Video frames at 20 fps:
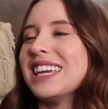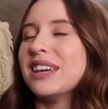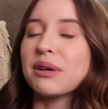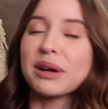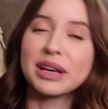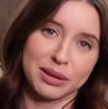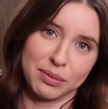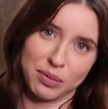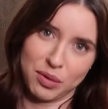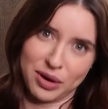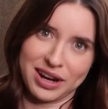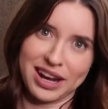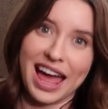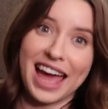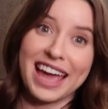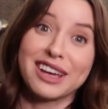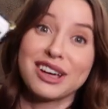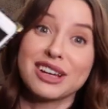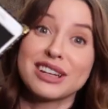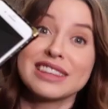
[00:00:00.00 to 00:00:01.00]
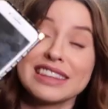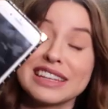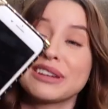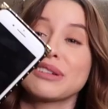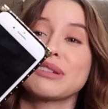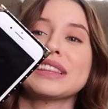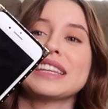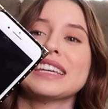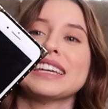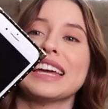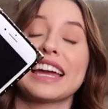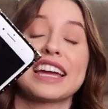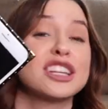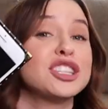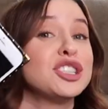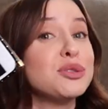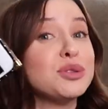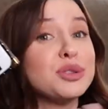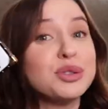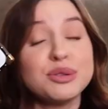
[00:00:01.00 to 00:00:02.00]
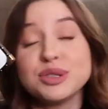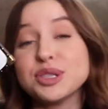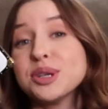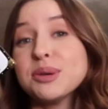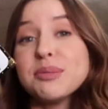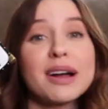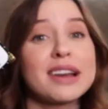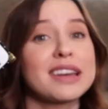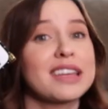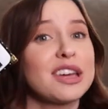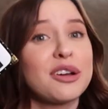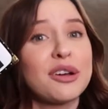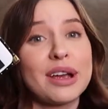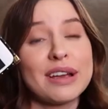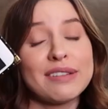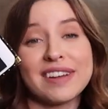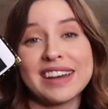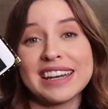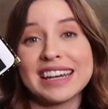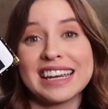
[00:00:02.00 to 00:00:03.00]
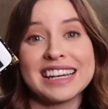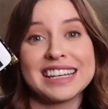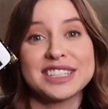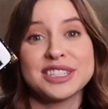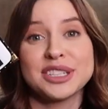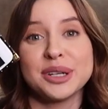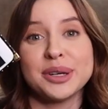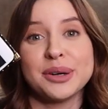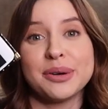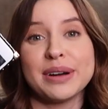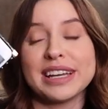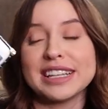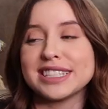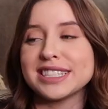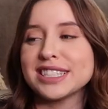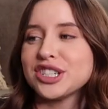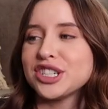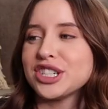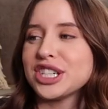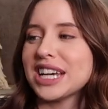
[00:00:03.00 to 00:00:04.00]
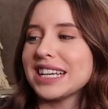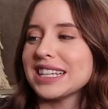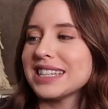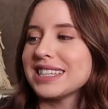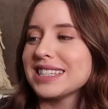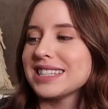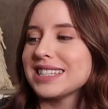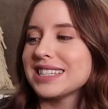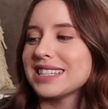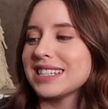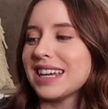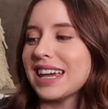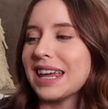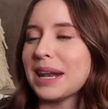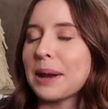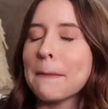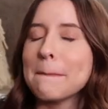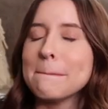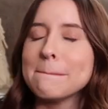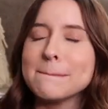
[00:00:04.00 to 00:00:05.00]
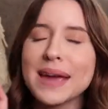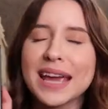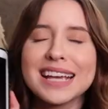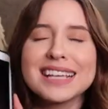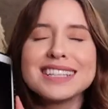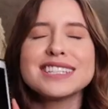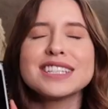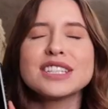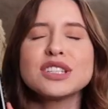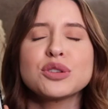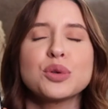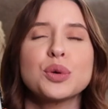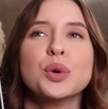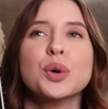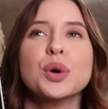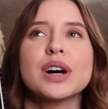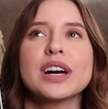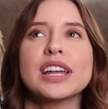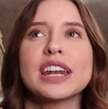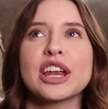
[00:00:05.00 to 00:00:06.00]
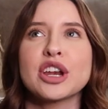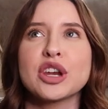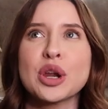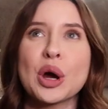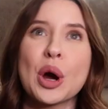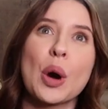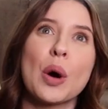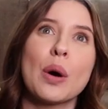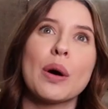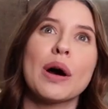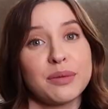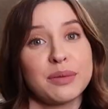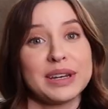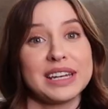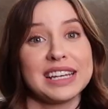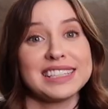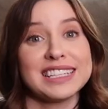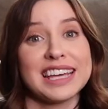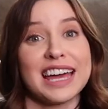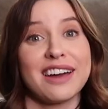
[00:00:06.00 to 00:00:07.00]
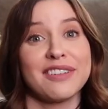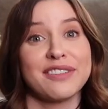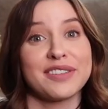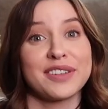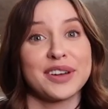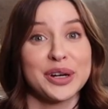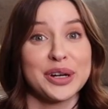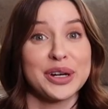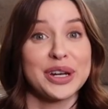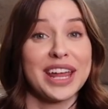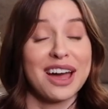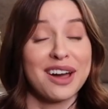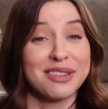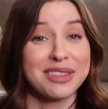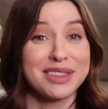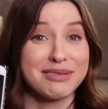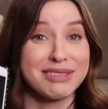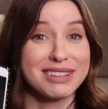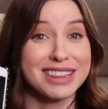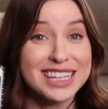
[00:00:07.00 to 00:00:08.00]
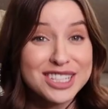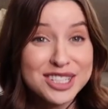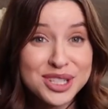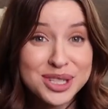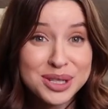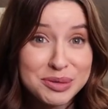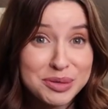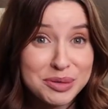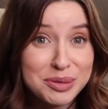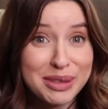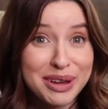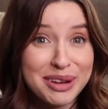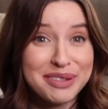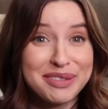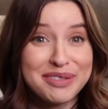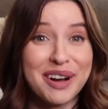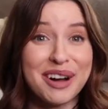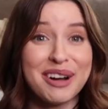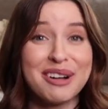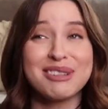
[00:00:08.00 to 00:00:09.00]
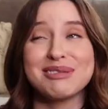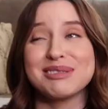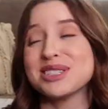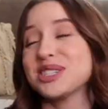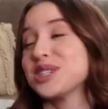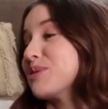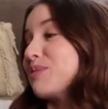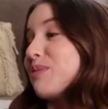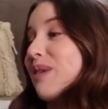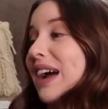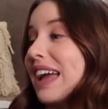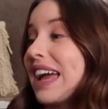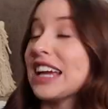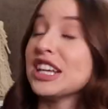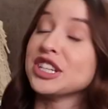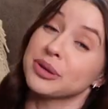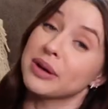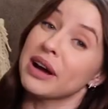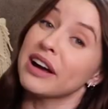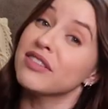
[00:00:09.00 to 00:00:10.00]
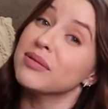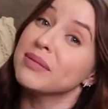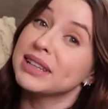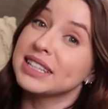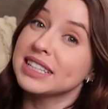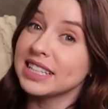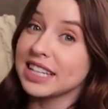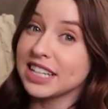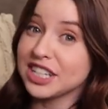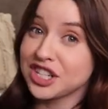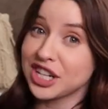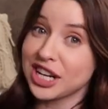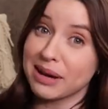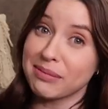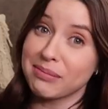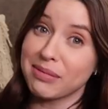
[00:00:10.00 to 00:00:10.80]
You get the point. I could literally, I could do YouTube on here if I needed to. It's just an amazing tool, and I know that we need to have good, healthy relationships with our phone, which is why I do have a meditation